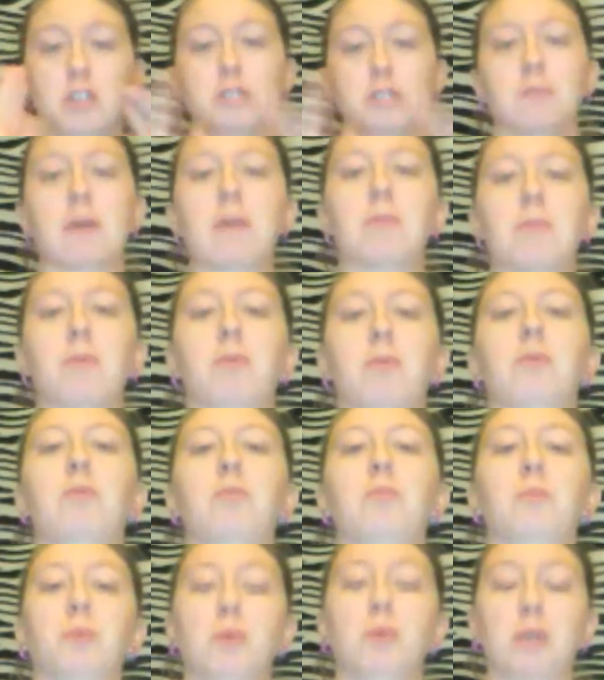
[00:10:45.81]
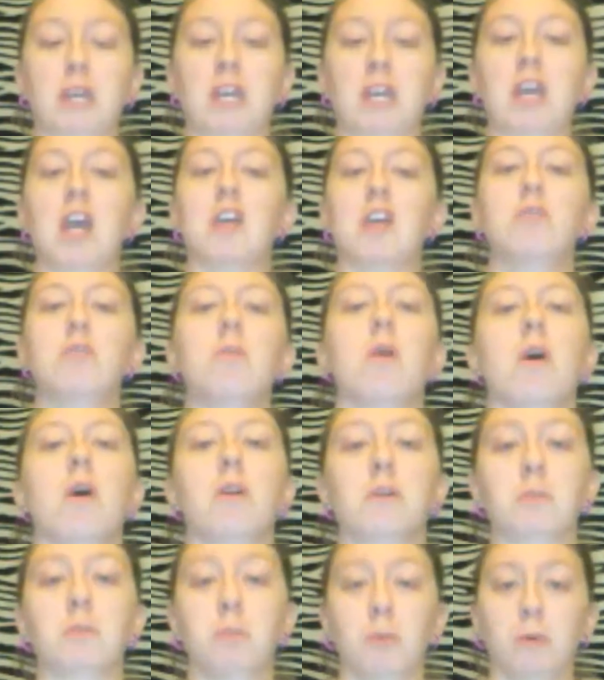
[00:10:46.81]
those people who bully, and you know
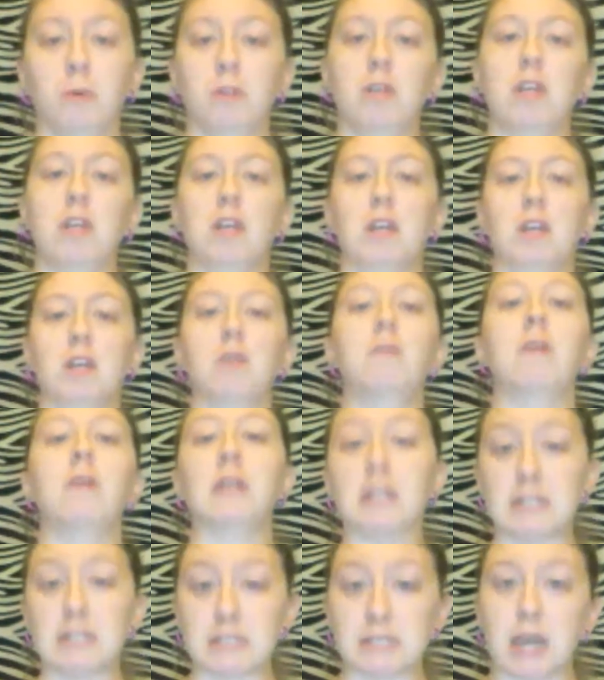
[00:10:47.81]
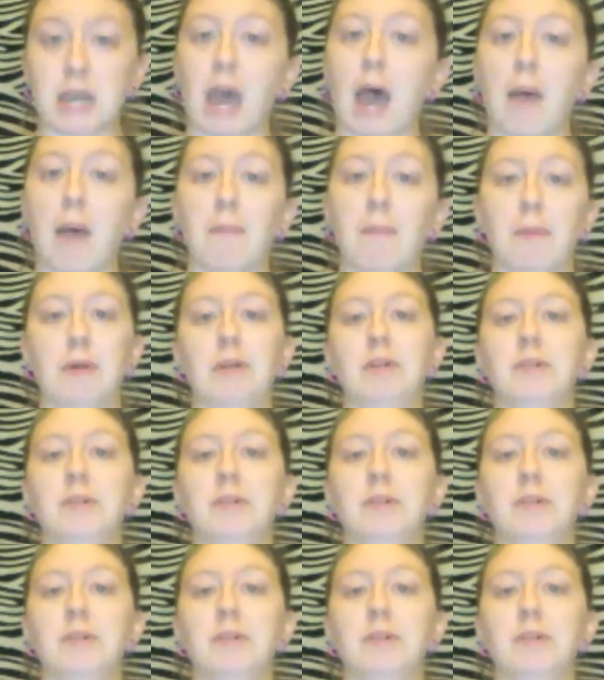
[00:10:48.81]
you bully, you need to stop.